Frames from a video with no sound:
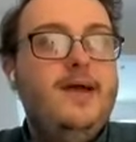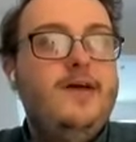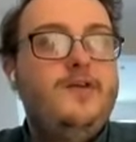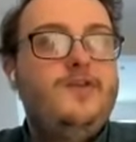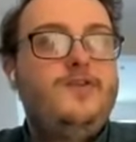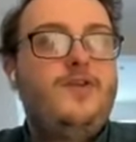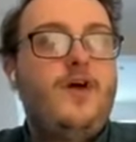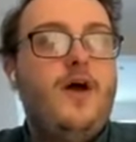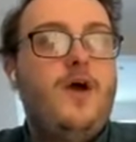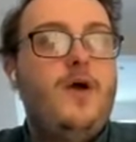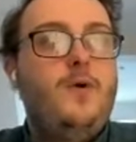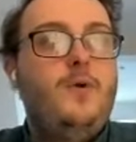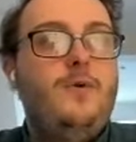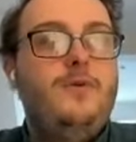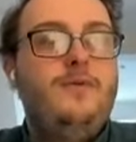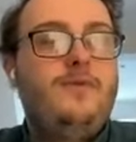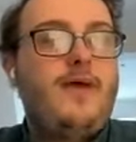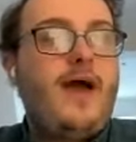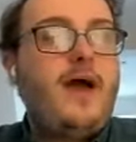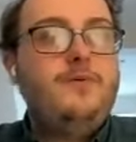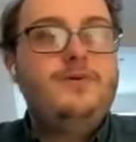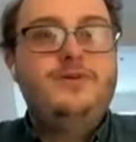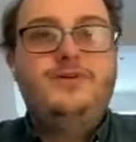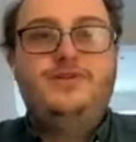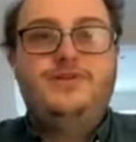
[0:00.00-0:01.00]
So
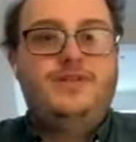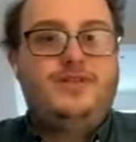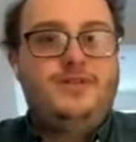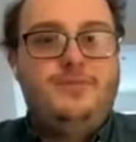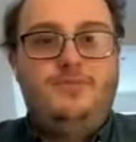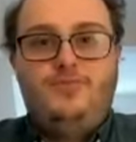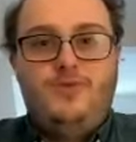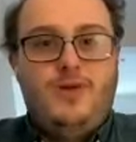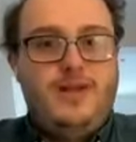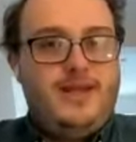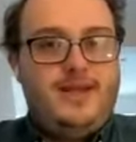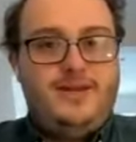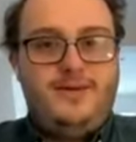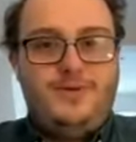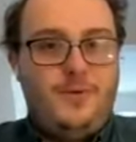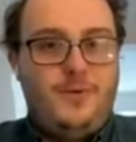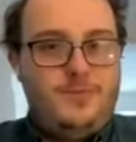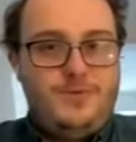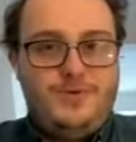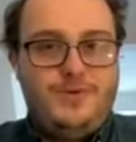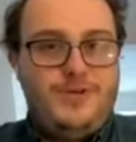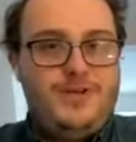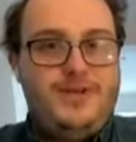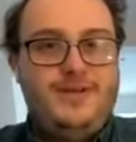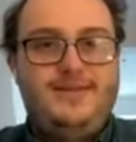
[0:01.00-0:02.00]
that was just a brilliant
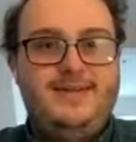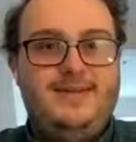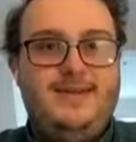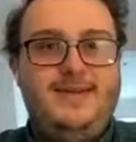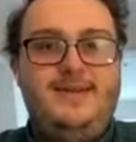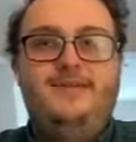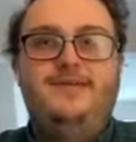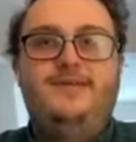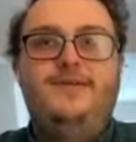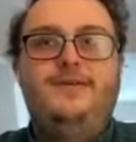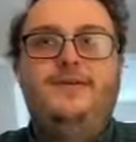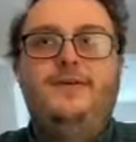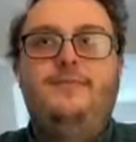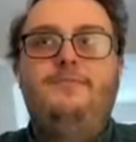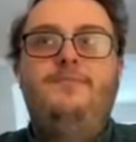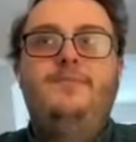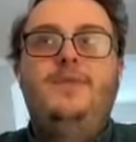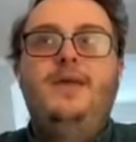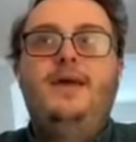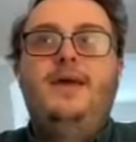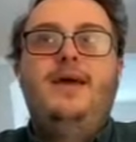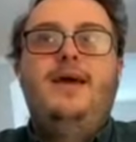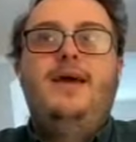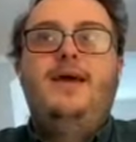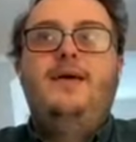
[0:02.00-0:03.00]
opportunity to
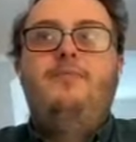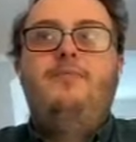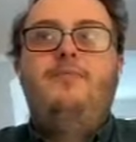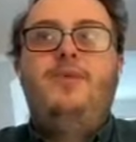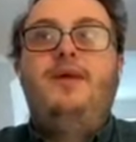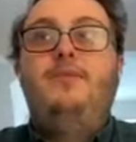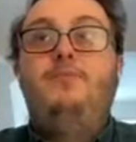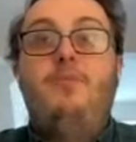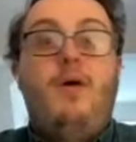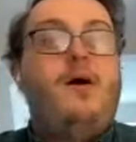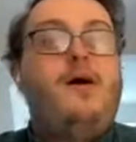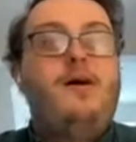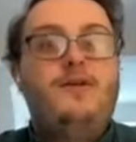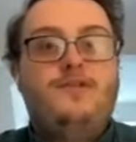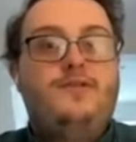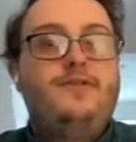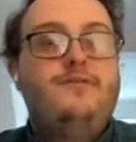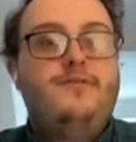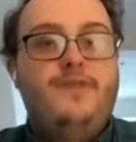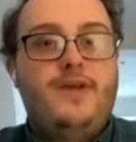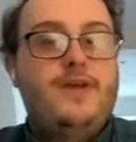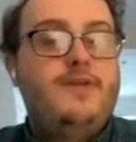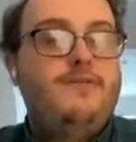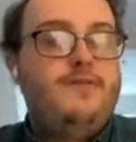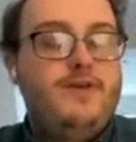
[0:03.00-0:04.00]
be part
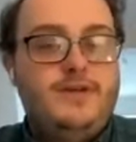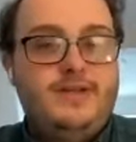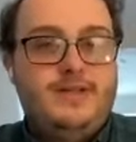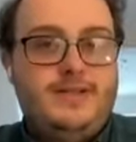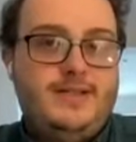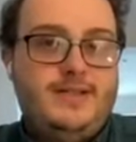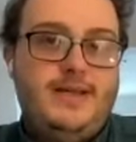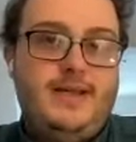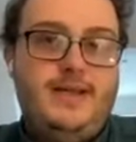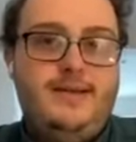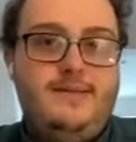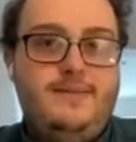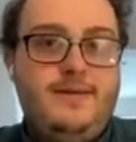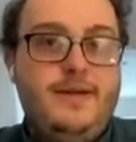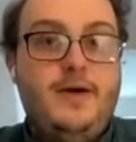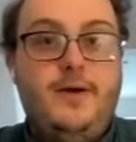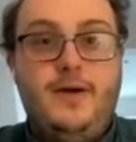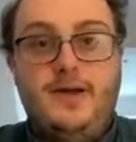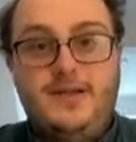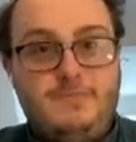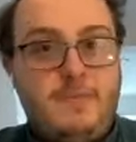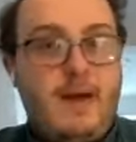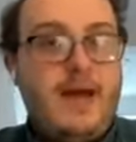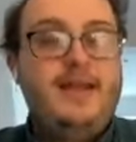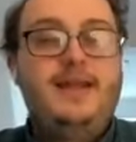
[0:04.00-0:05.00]
of the university,
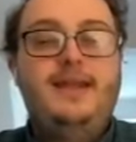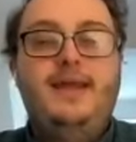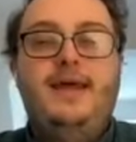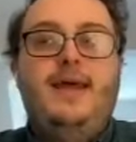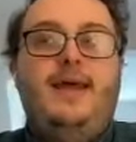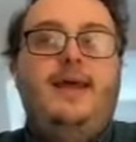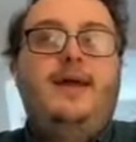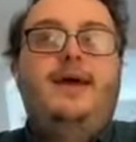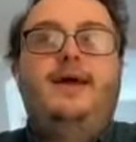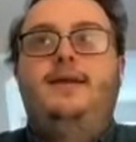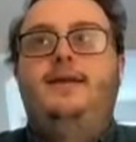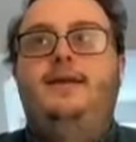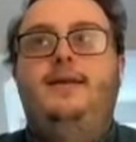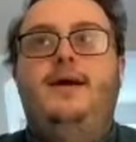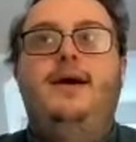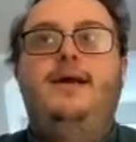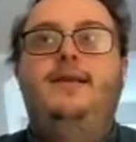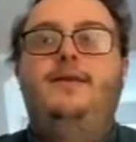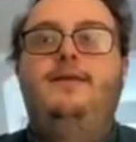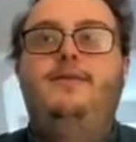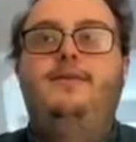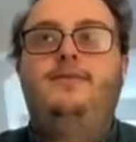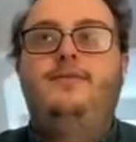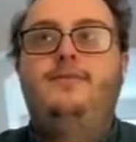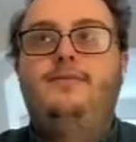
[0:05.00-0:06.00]
expanding
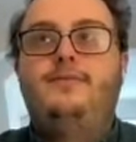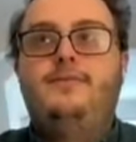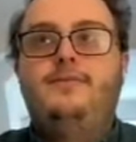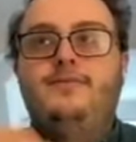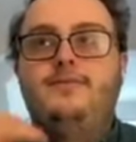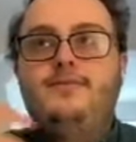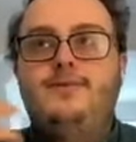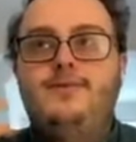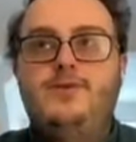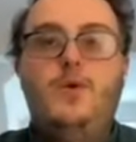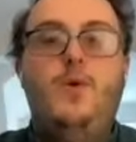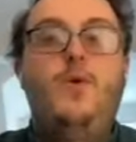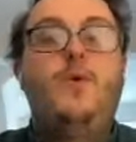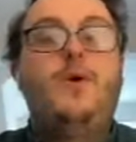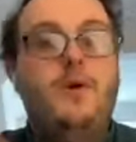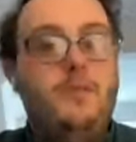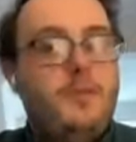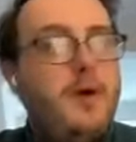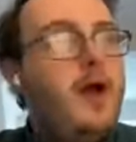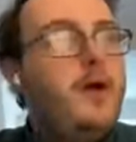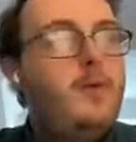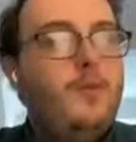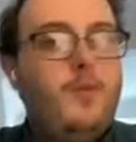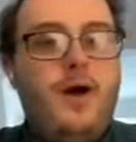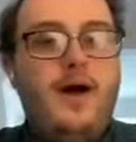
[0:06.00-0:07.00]
and talk
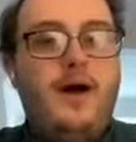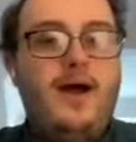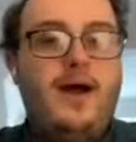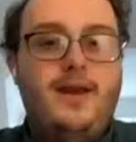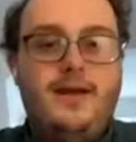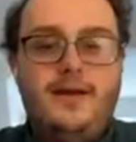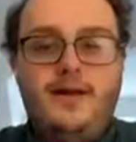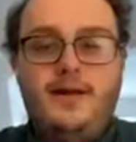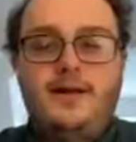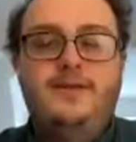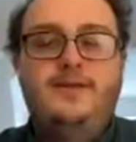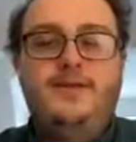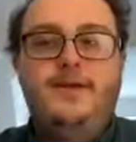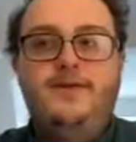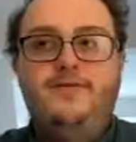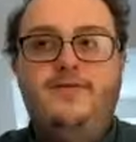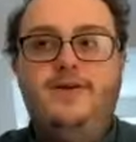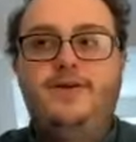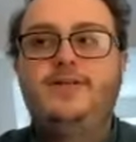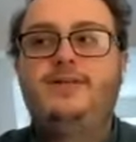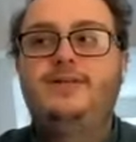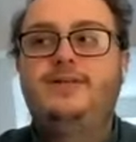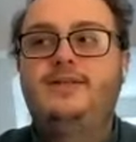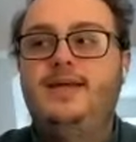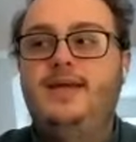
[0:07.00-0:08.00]
about why I like the
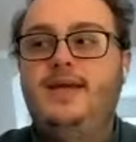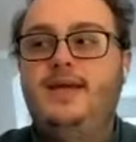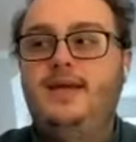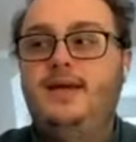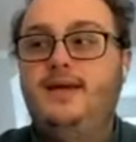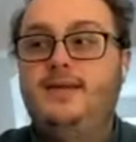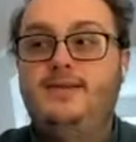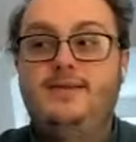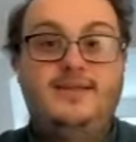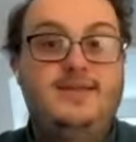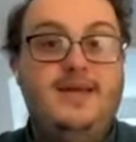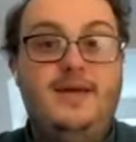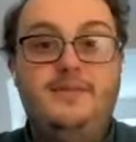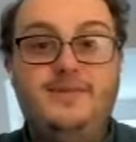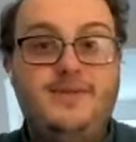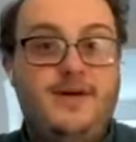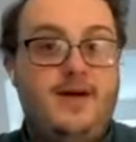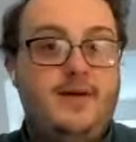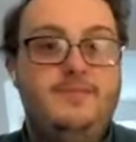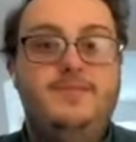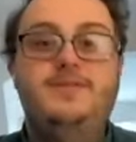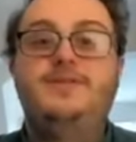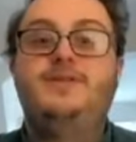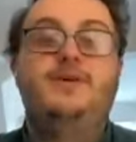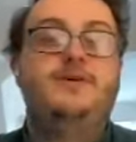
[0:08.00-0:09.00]
university at the same
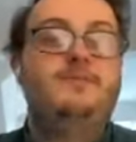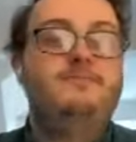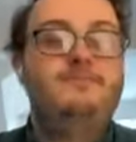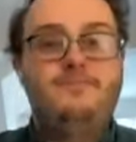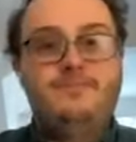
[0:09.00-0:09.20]
time as,